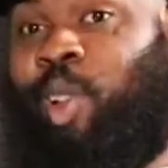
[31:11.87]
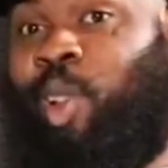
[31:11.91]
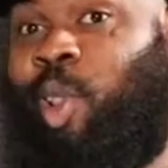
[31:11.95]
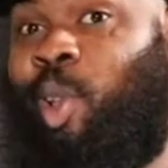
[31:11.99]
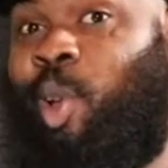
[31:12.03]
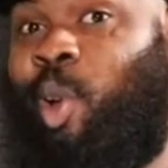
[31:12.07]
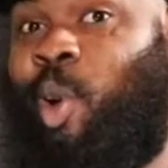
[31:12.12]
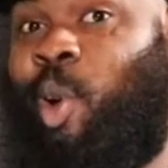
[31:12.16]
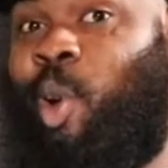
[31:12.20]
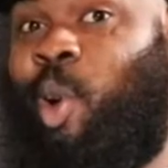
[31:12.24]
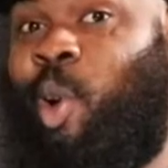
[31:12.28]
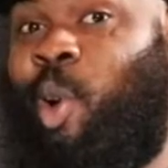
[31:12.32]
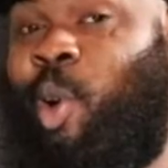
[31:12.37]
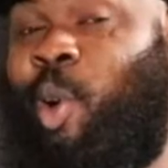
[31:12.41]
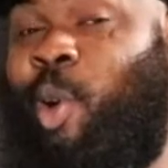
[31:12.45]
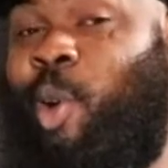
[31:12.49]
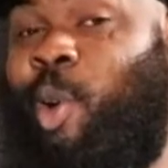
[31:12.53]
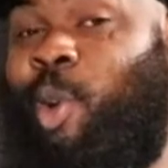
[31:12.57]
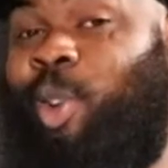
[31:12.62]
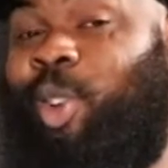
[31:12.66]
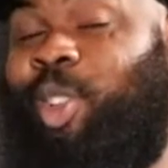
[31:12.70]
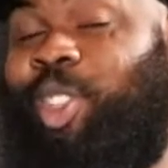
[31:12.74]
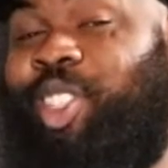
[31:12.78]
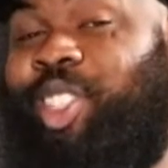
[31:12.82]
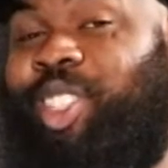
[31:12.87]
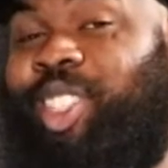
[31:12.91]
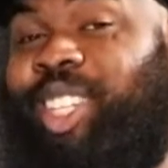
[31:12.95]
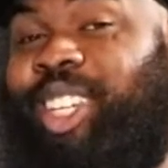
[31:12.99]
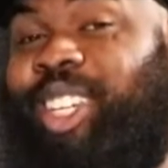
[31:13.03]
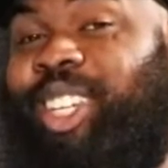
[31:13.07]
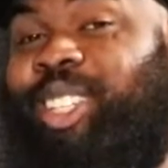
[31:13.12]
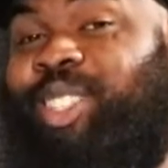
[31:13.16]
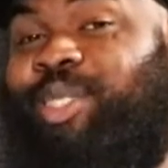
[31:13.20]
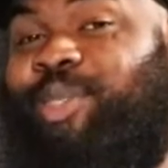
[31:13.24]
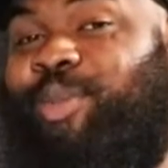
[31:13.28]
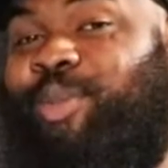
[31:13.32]
Long
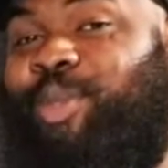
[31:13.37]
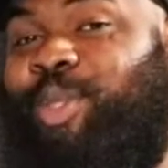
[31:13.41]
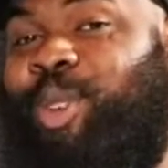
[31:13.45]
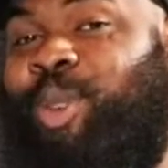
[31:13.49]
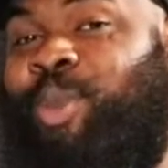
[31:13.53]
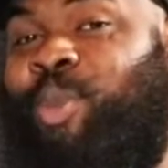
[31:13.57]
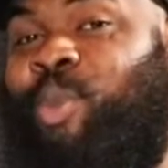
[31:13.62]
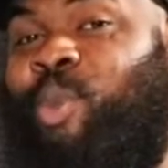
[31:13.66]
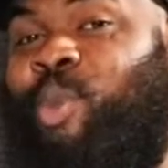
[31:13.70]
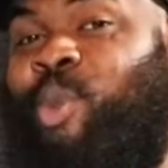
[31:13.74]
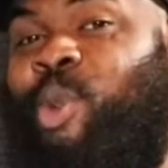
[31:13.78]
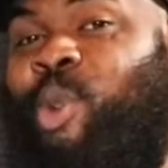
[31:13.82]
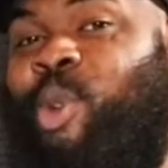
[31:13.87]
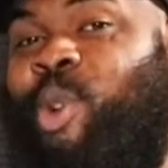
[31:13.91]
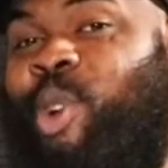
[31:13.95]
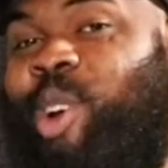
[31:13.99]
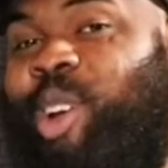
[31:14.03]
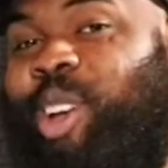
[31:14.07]
season for them Warriors.